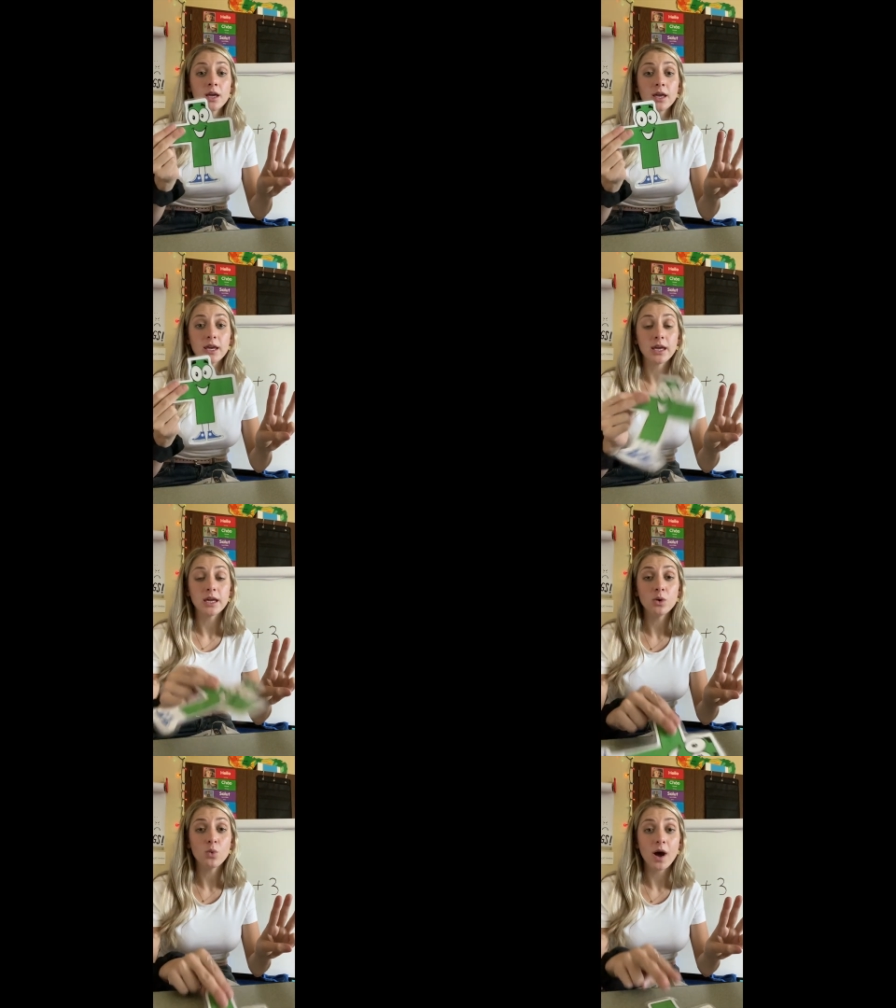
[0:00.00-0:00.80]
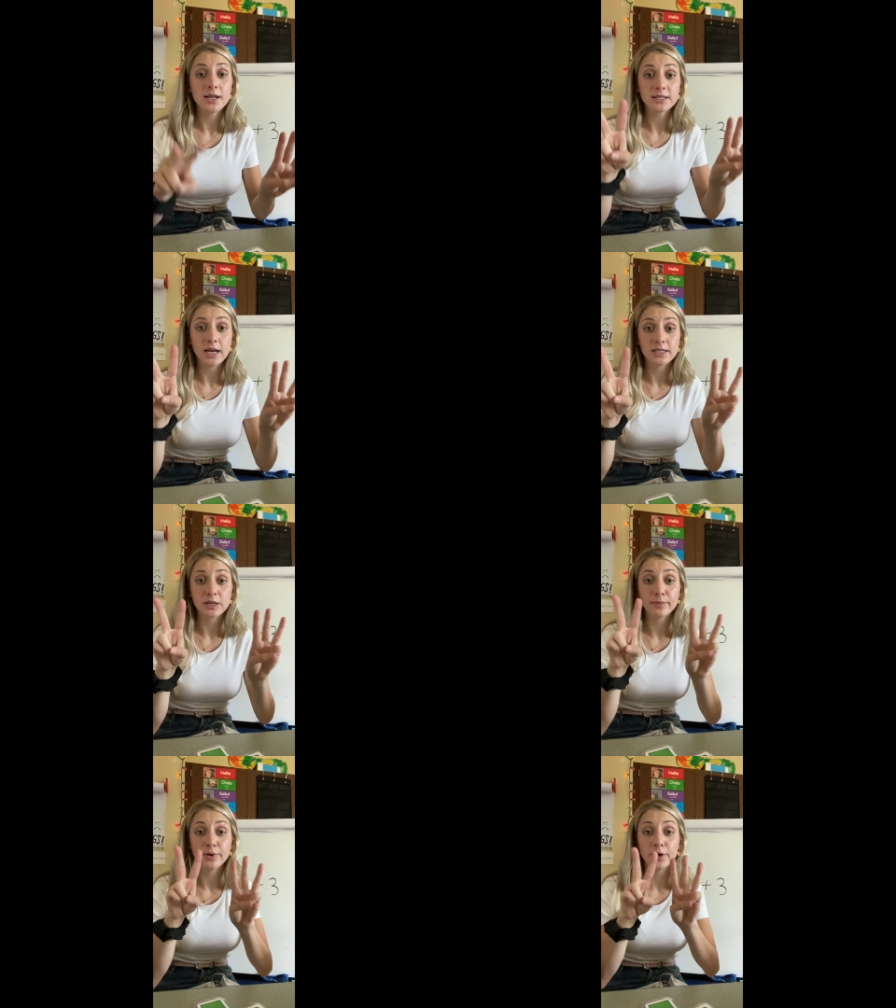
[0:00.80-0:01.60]
He wants us to
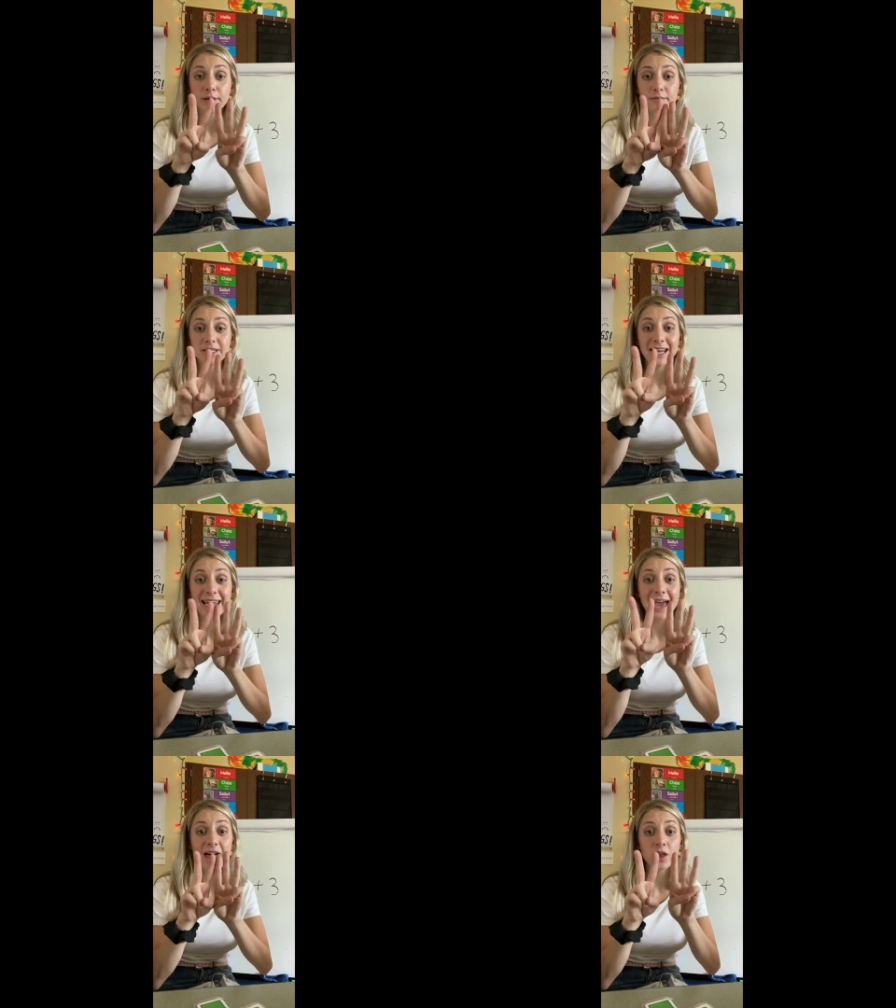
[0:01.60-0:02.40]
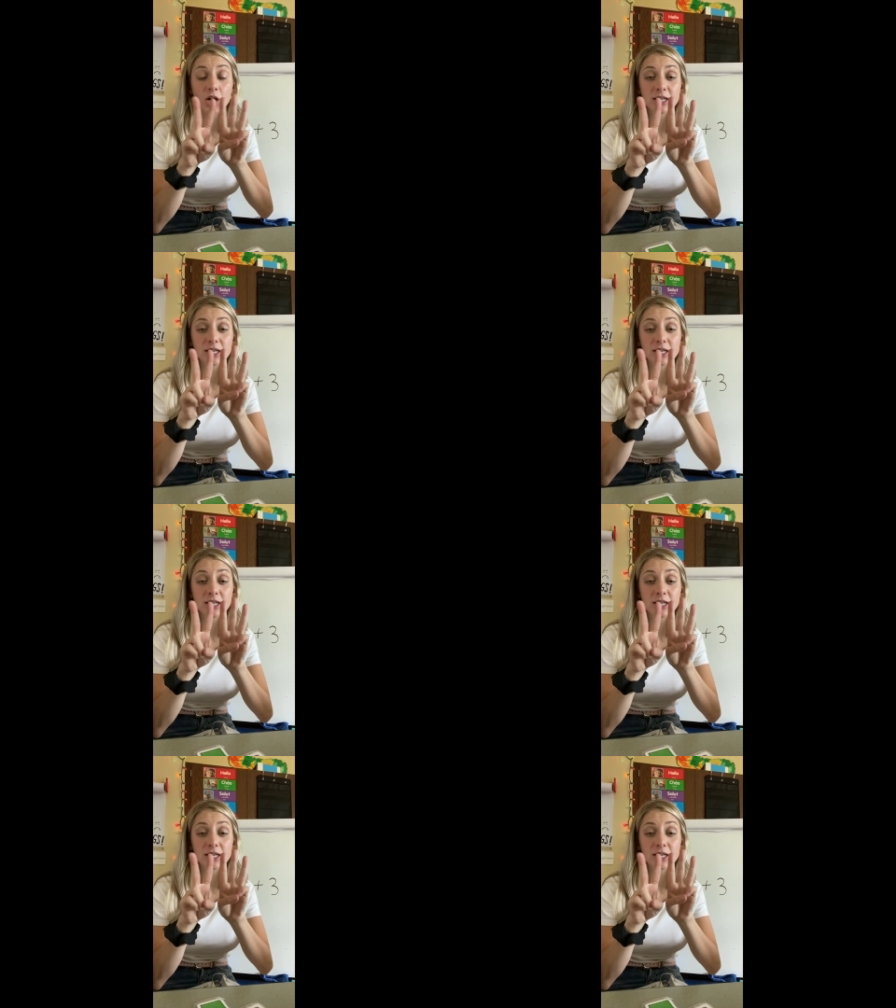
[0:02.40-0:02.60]
put them together